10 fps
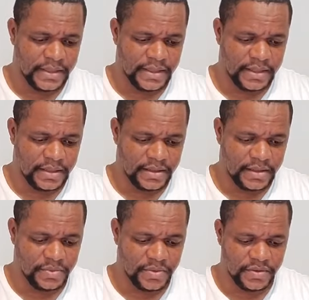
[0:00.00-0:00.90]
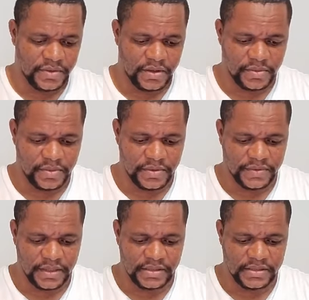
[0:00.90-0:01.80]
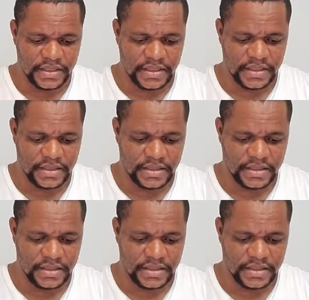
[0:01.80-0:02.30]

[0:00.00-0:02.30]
a couple of things here.